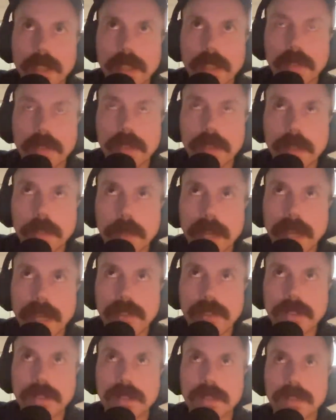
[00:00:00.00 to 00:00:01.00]
everything
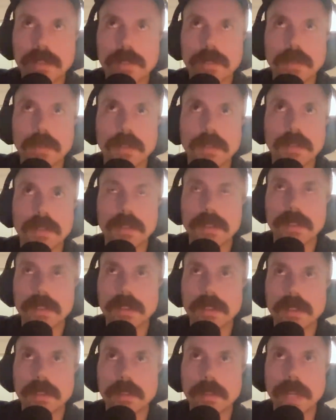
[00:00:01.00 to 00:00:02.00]
passes, whether it's
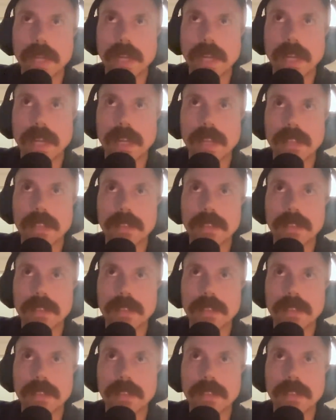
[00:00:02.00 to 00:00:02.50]
good or bad.